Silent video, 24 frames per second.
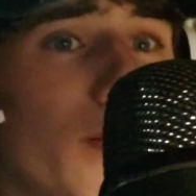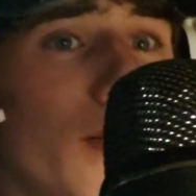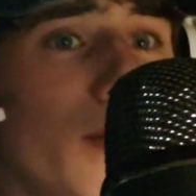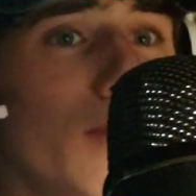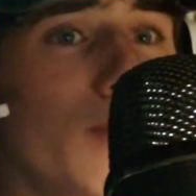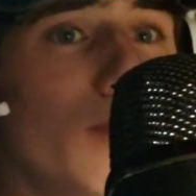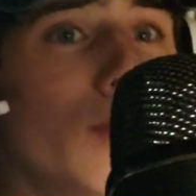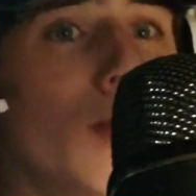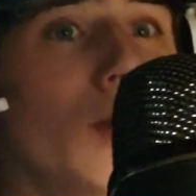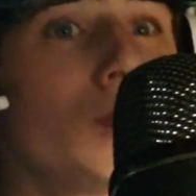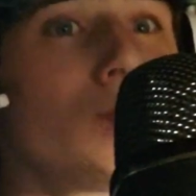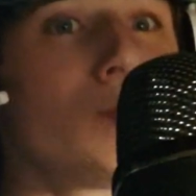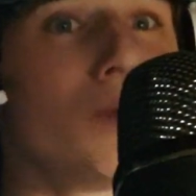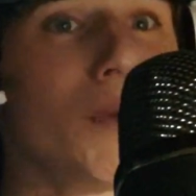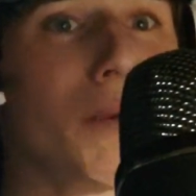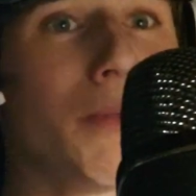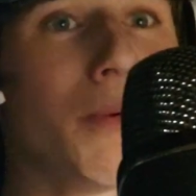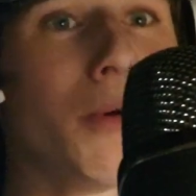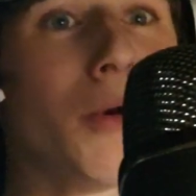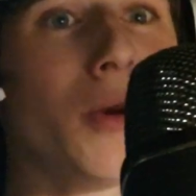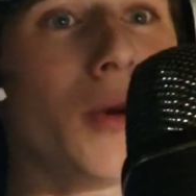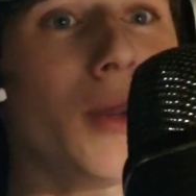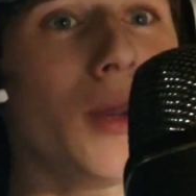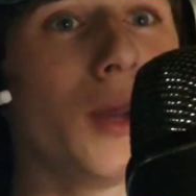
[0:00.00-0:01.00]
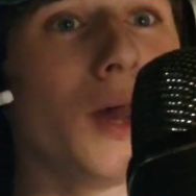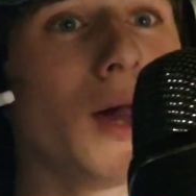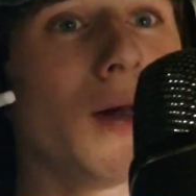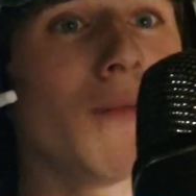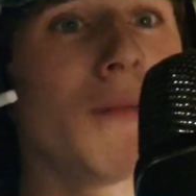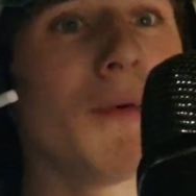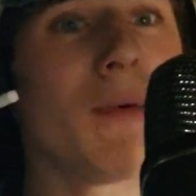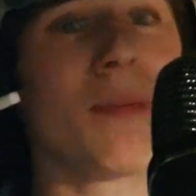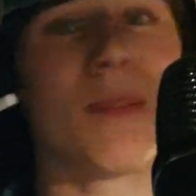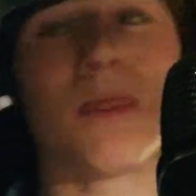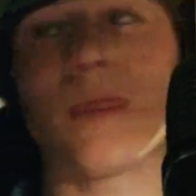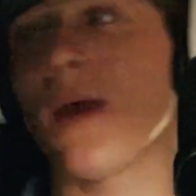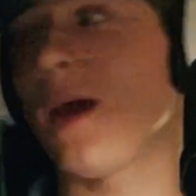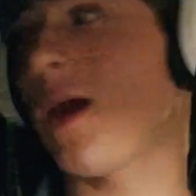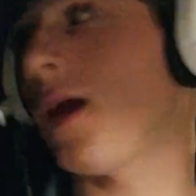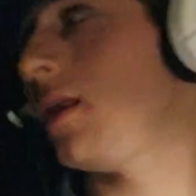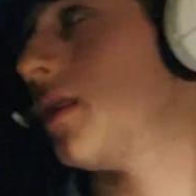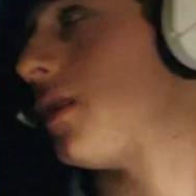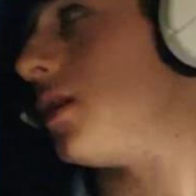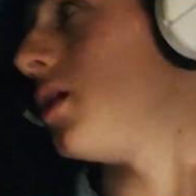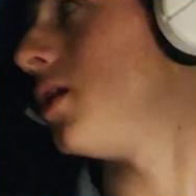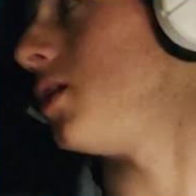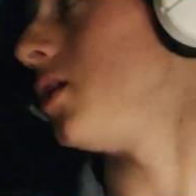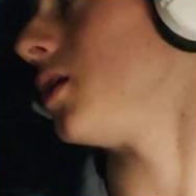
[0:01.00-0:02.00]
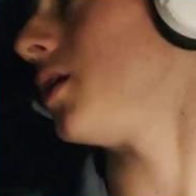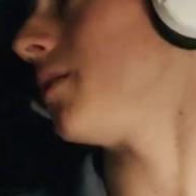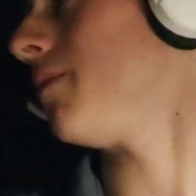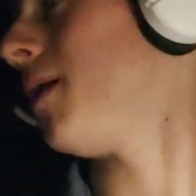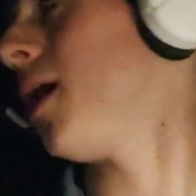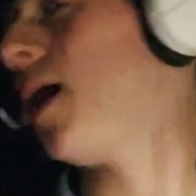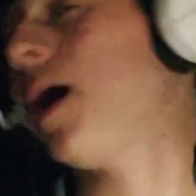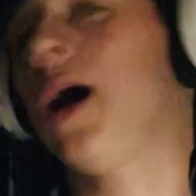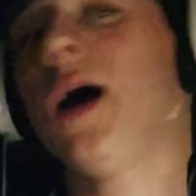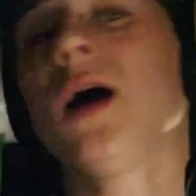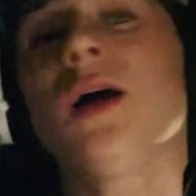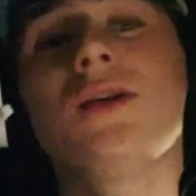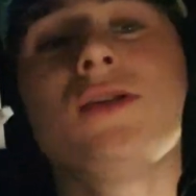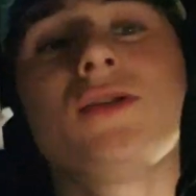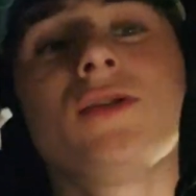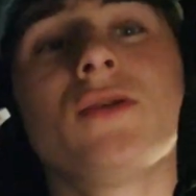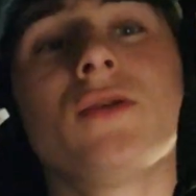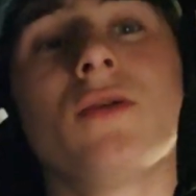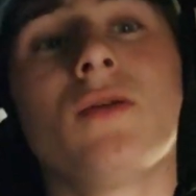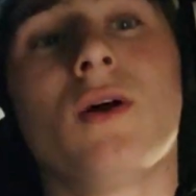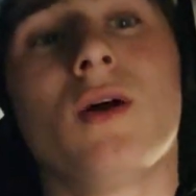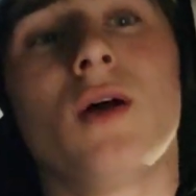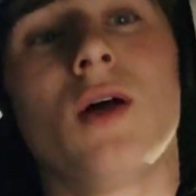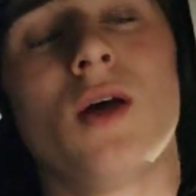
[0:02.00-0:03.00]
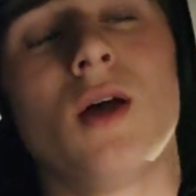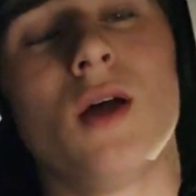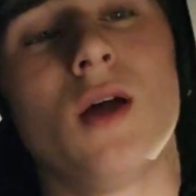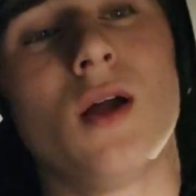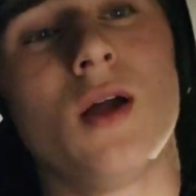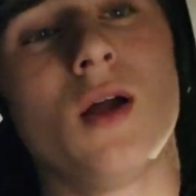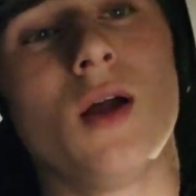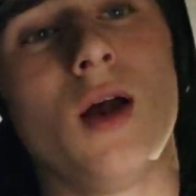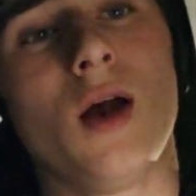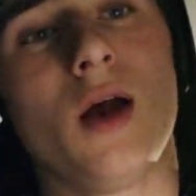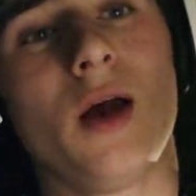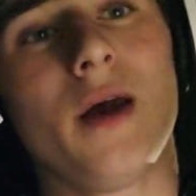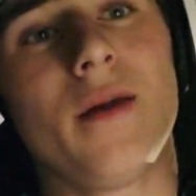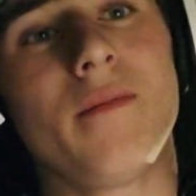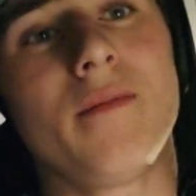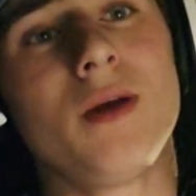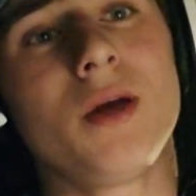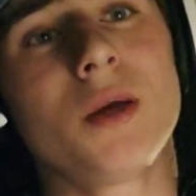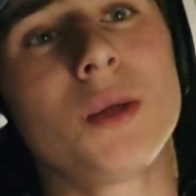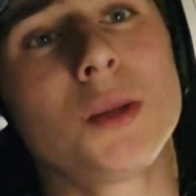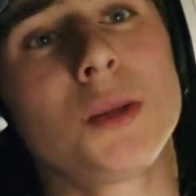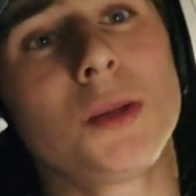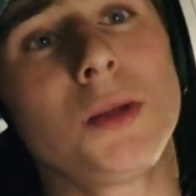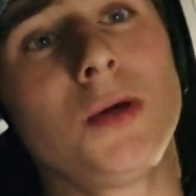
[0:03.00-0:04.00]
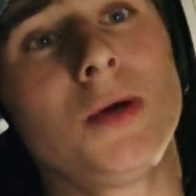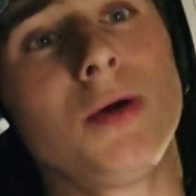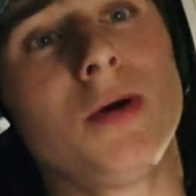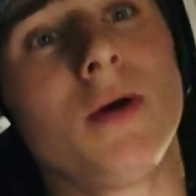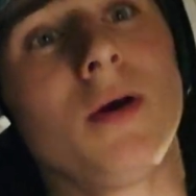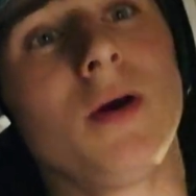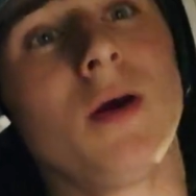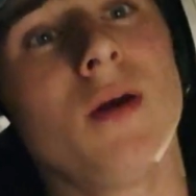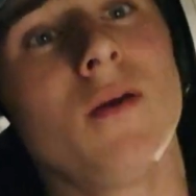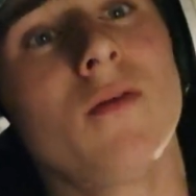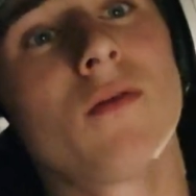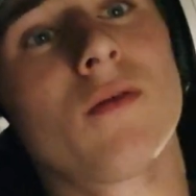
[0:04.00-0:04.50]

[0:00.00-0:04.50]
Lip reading: that side should be pointing up. And then look behind you and make sure